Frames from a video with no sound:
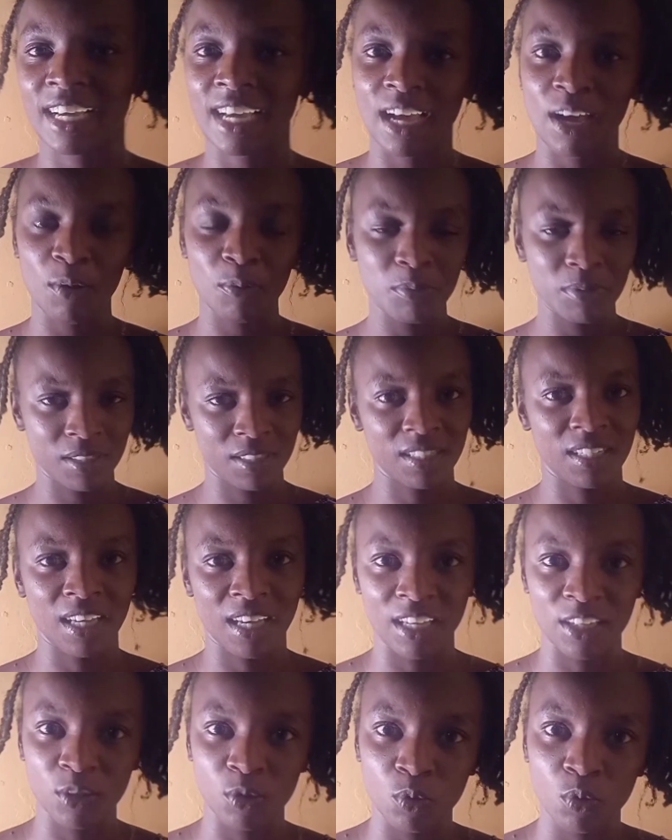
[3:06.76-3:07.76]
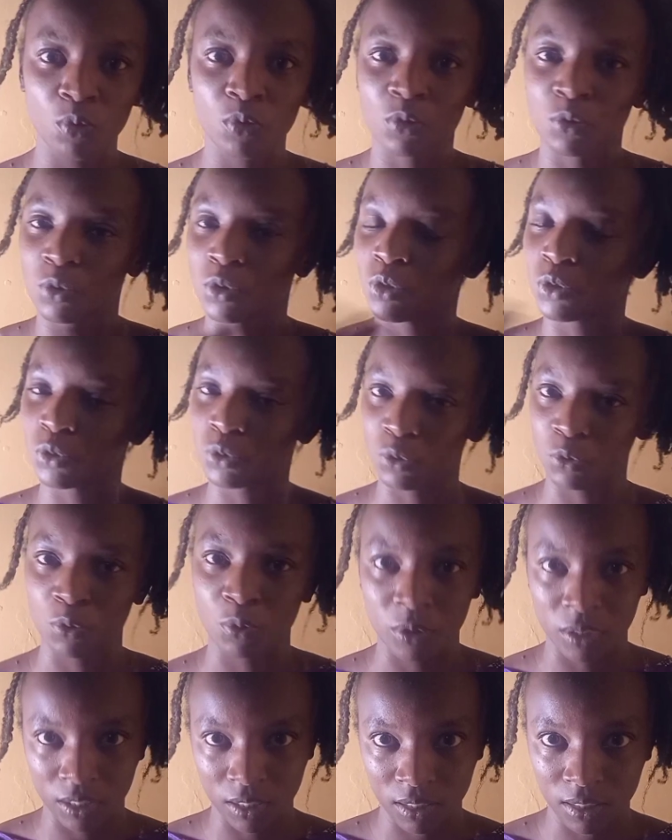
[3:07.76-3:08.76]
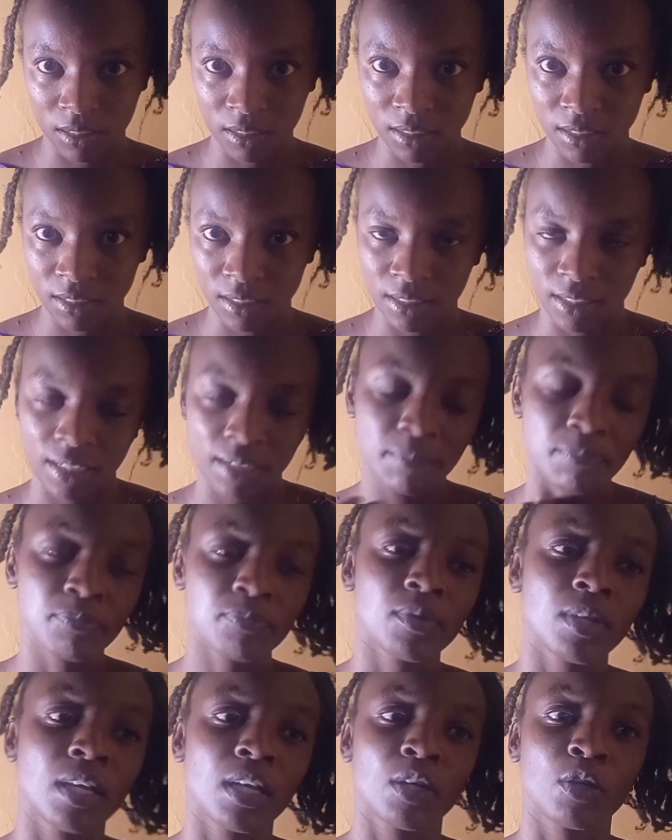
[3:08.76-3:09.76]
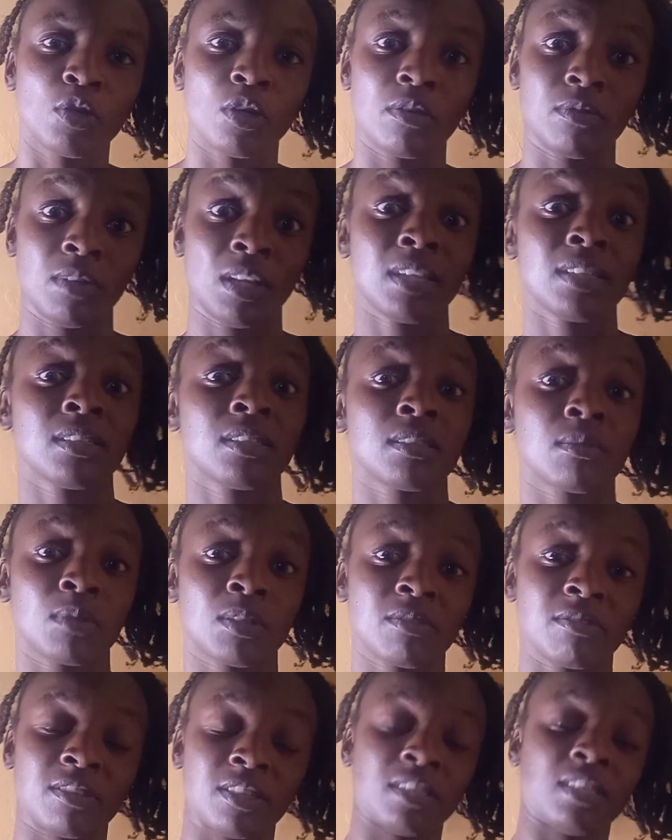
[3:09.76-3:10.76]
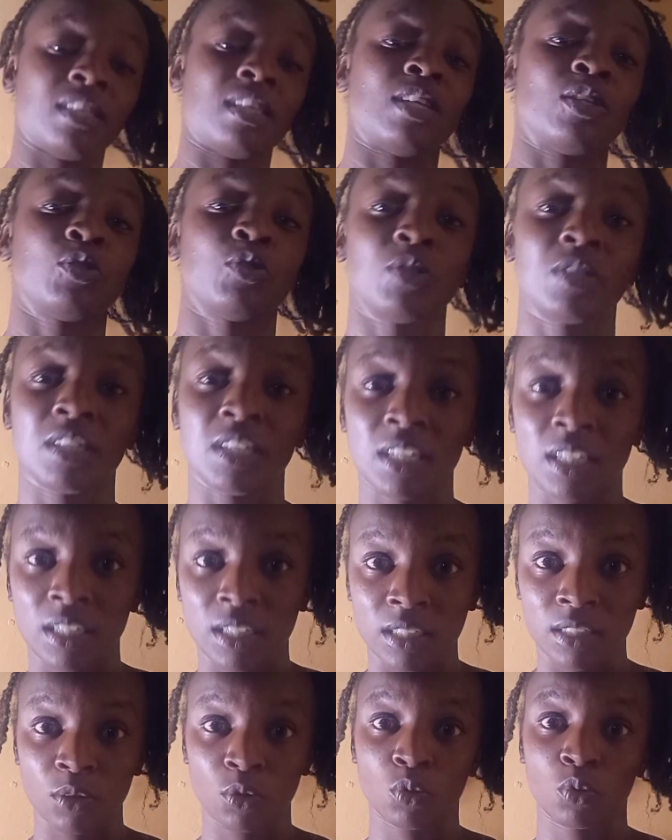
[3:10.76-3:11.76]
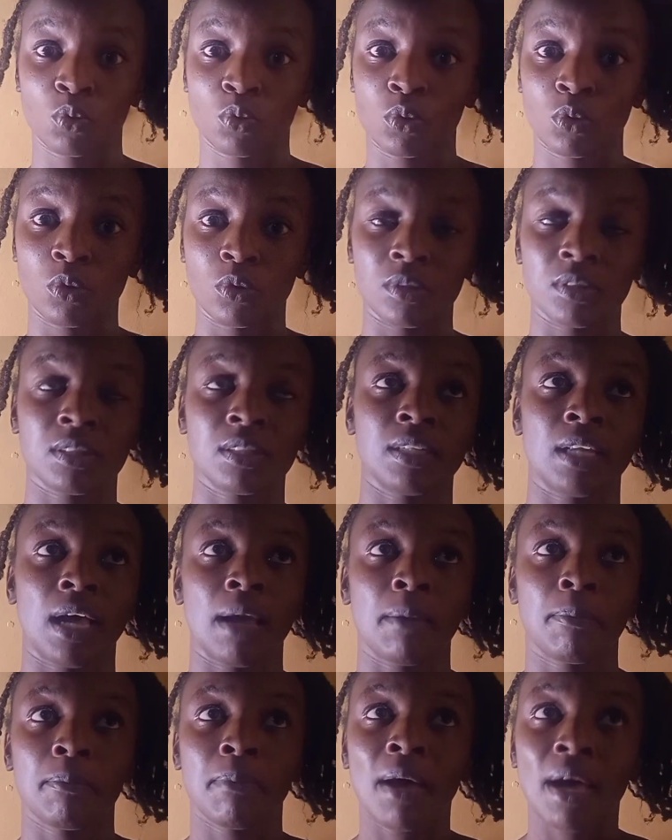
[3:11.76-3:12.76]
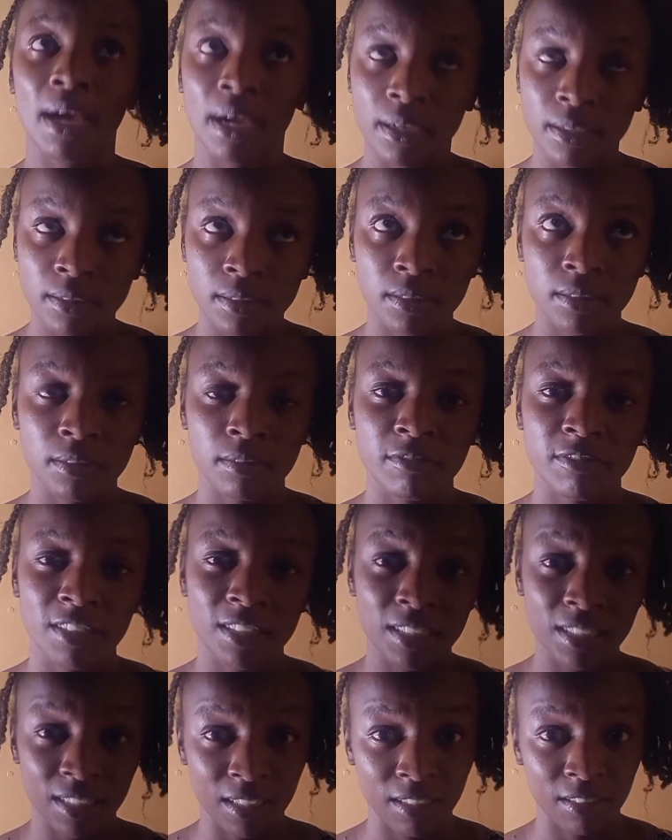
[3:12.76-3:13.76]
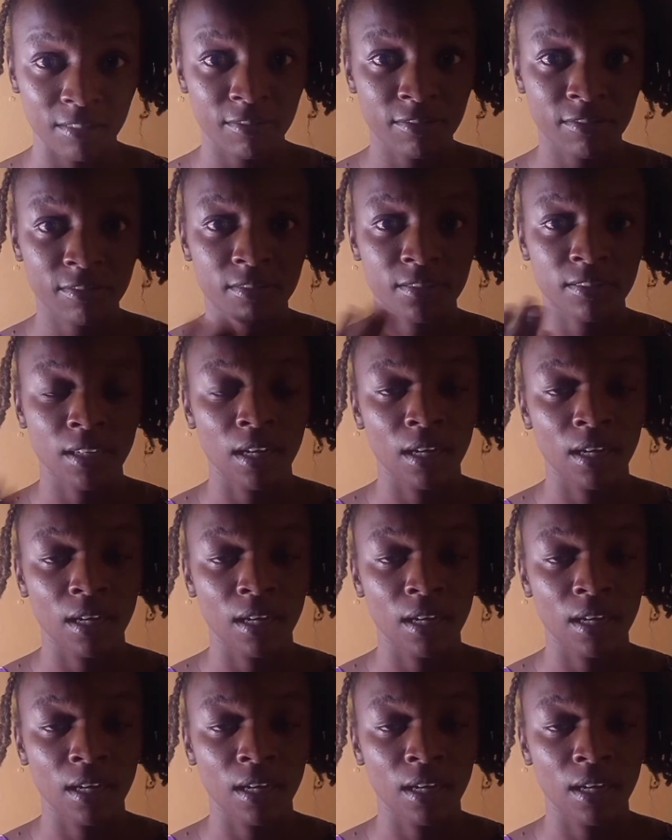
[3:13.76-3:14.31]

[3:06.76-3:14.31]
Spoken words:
how busy are you? Who's going to do it? Yeah, that is one factor that you really need to consider. But funny enough,